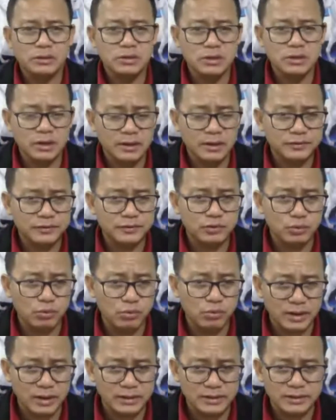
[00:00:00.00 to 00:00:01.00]
turned off to
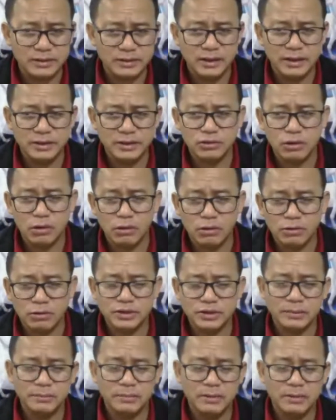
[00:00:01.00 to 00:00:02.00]
watch this
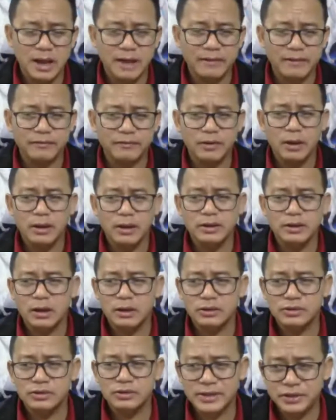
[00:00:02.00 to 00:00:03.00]
awesome live
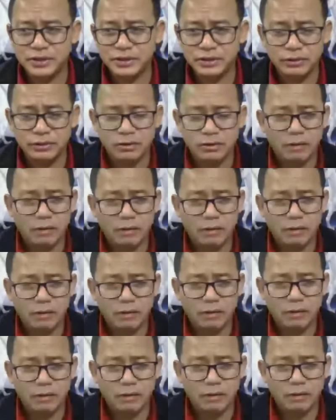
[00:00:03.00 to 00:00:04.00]
session of the
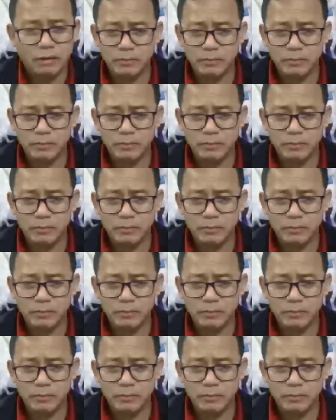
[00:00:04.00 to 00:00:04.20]
Mr.